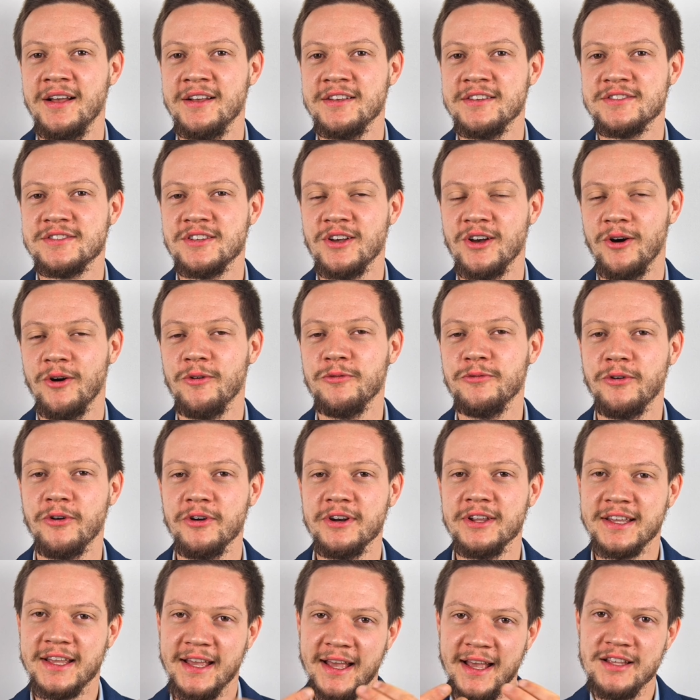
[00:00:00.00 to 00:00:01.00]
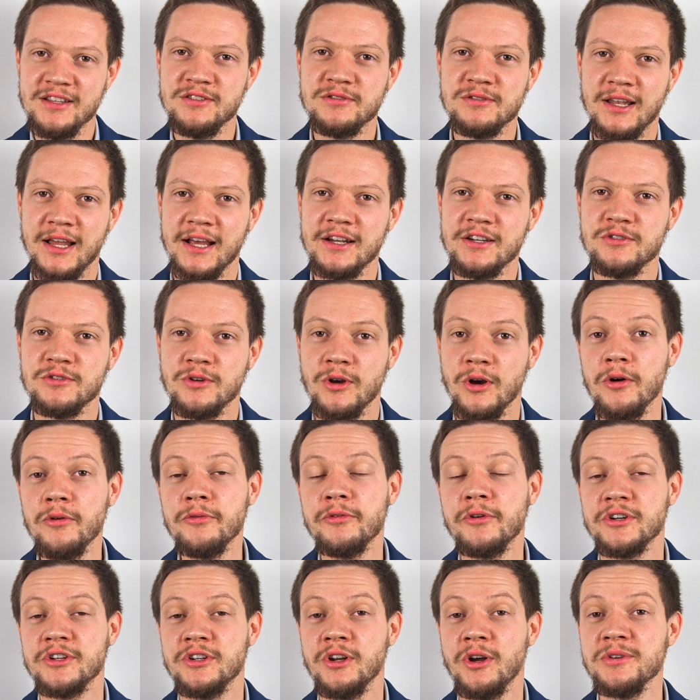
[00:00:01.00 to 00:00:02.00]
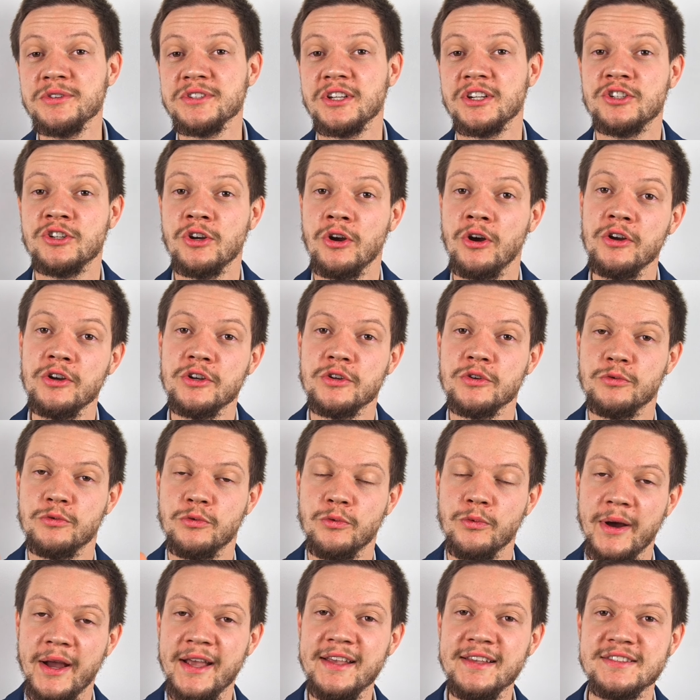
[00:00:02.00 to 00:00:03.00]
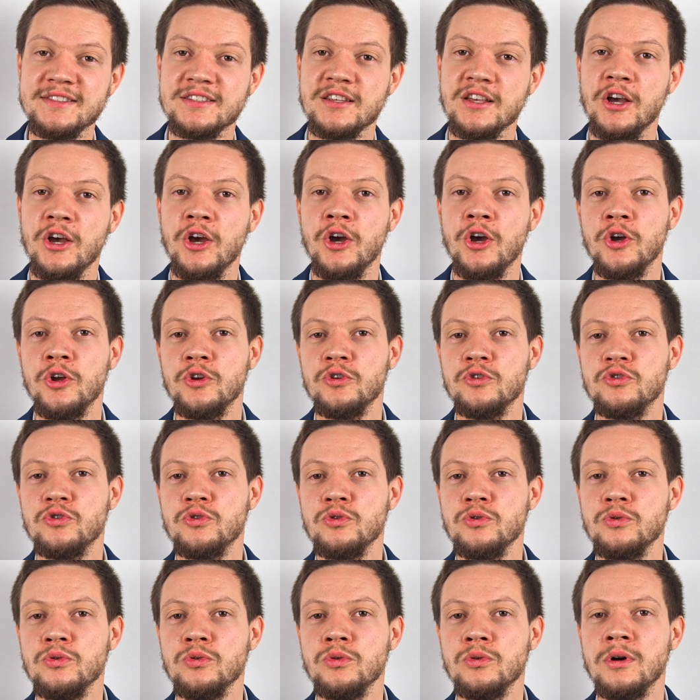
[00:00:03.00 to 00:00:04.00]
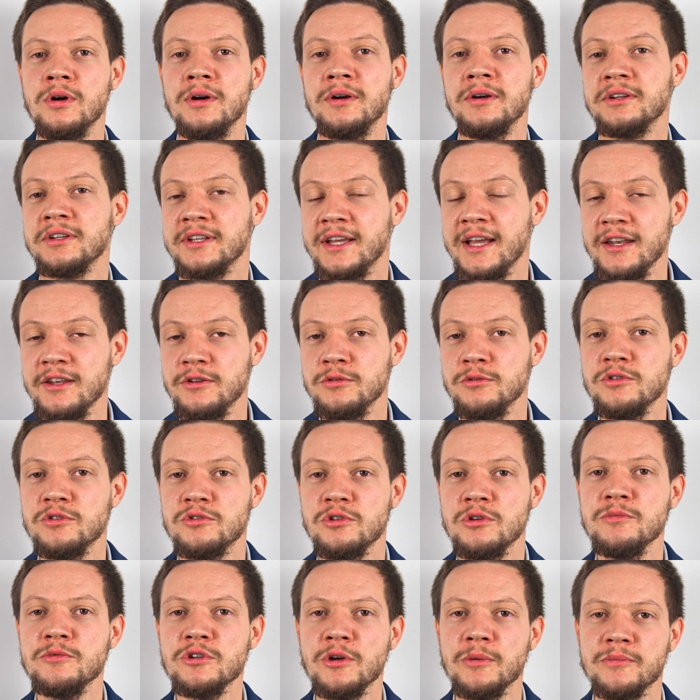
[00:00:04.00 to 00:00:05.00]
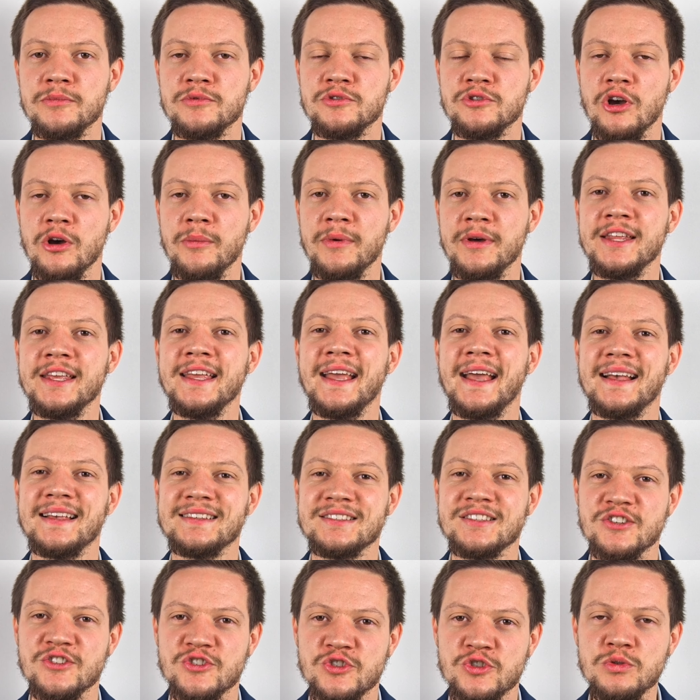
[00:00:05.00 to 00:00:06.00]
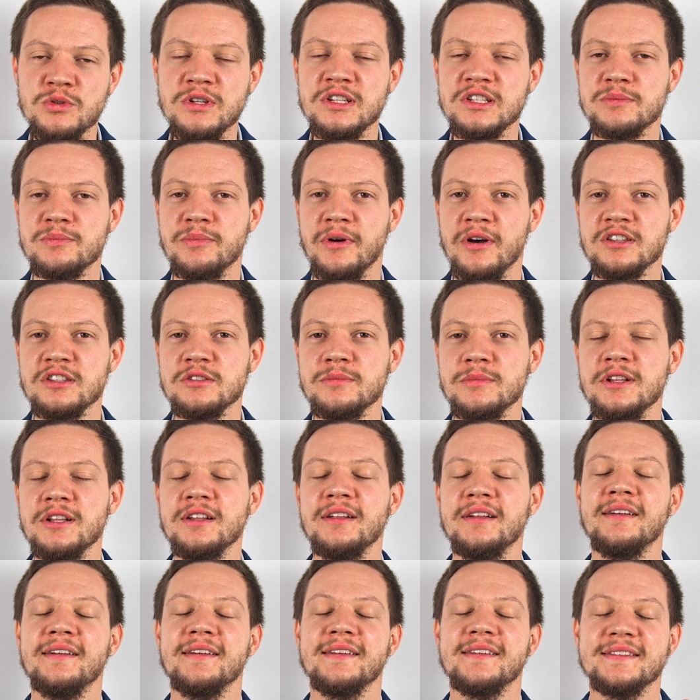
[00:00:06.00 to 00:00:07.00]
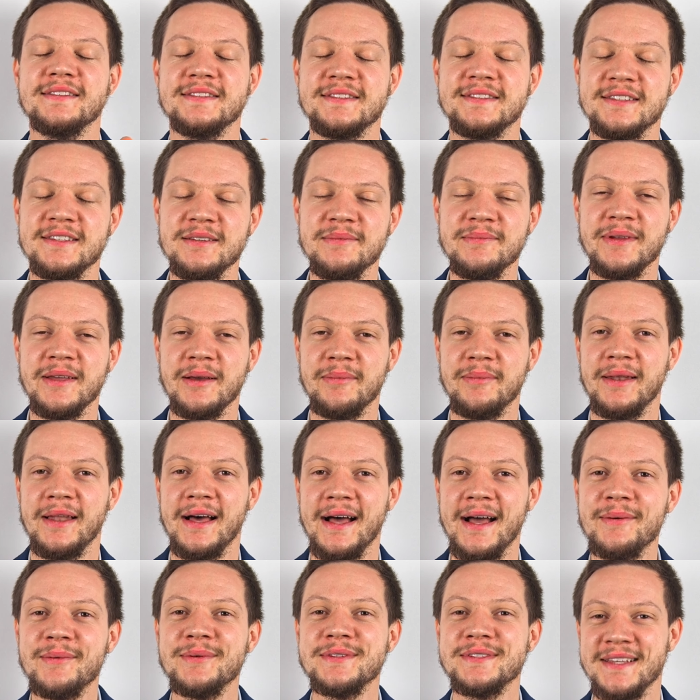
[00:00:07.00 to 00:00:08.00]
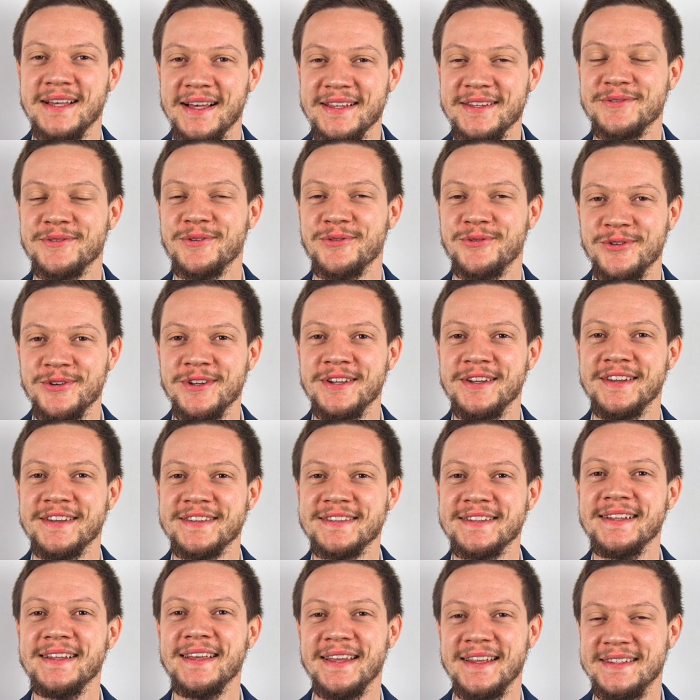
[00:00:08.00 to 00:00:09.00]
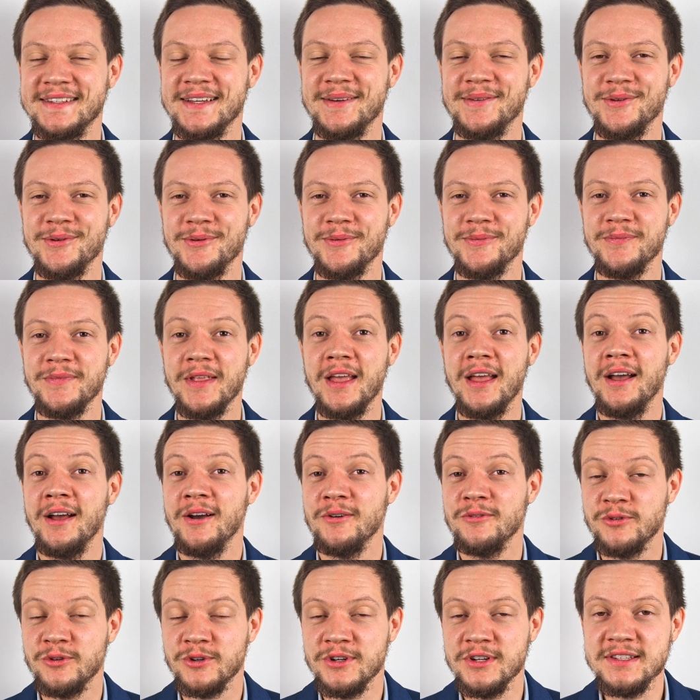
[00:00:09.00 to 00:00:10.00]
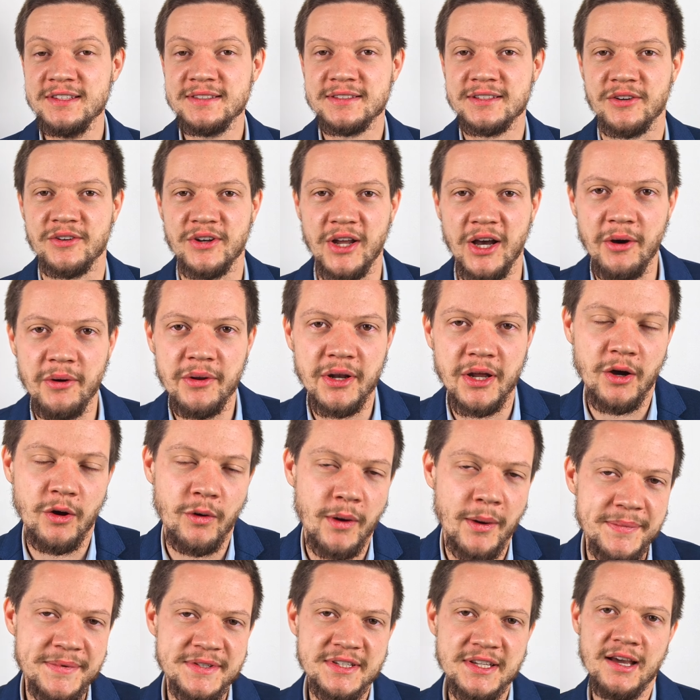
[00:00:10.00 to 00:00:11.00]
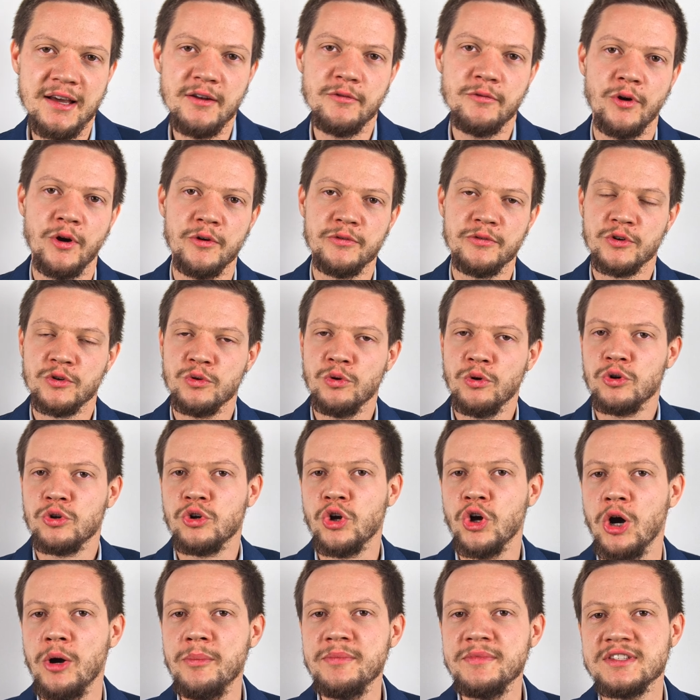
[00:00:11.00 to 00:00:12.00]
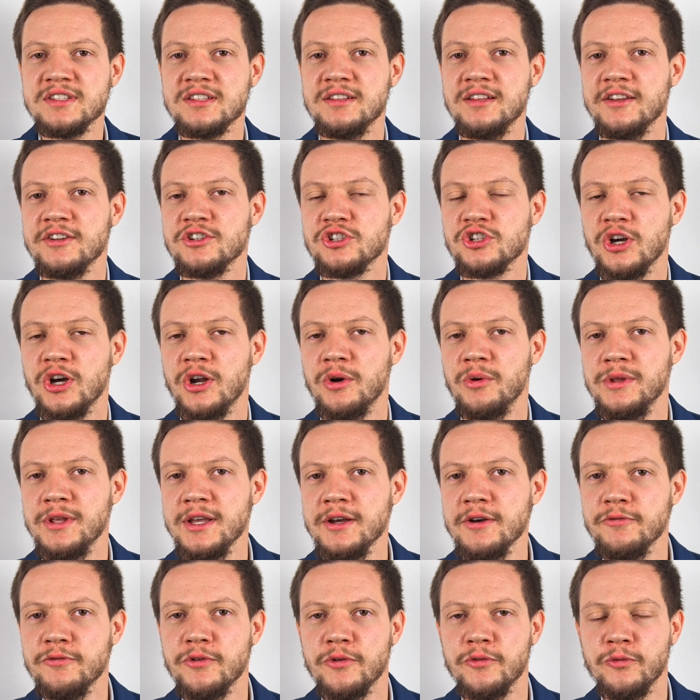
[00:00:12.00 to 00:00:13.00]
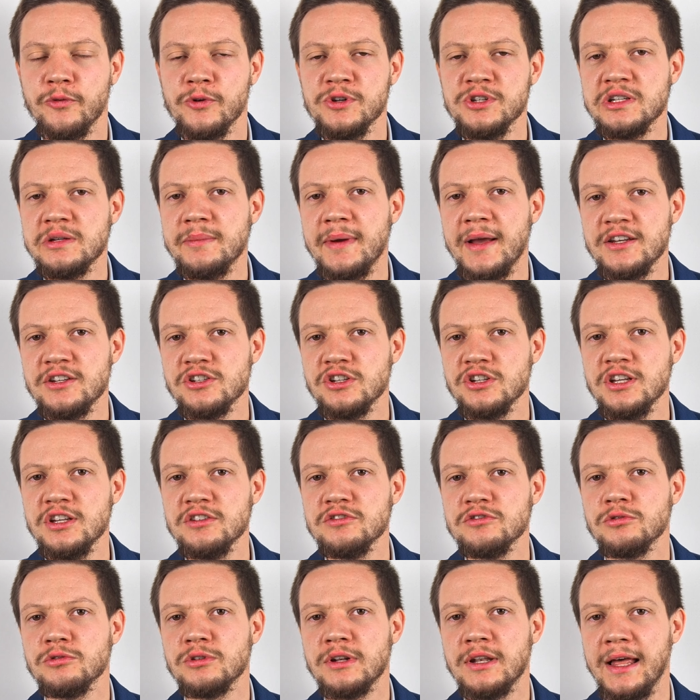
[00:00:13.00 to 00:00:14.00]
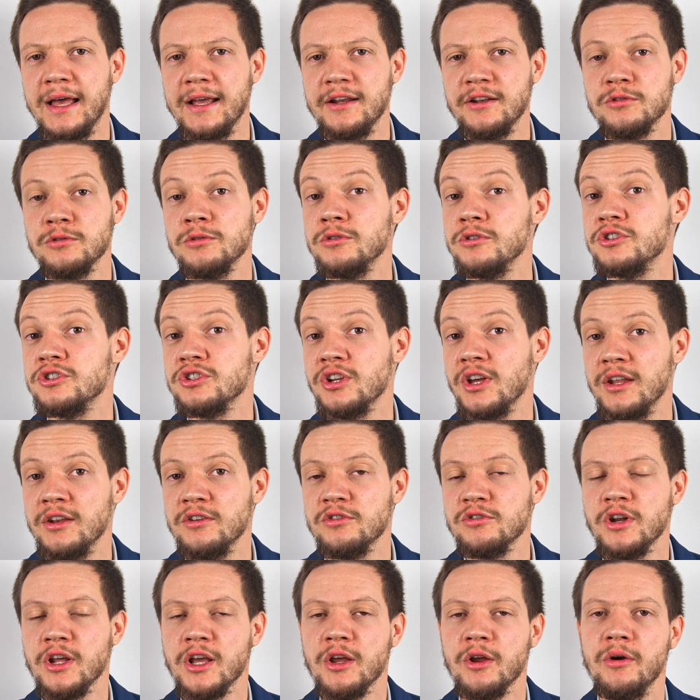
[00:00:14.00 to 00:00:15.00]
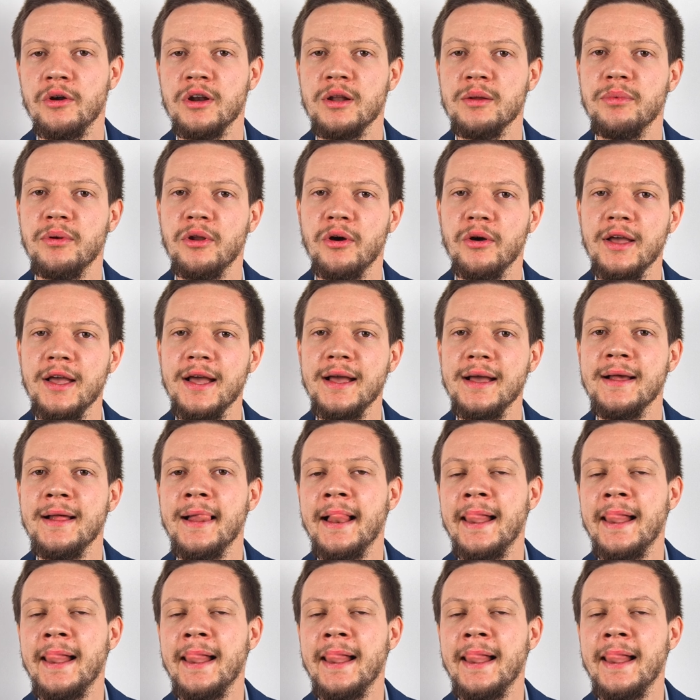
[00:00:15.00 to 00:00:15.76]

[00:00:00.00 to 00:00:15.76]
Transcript: So for the case you'd like to go for those alternative ways to get your dream job in Germany as soon as possible, simply apply with us for free initial interview. For this, go now on our website wolfgangkrüger.com/career for full-time engineers who'd like to change their current employer,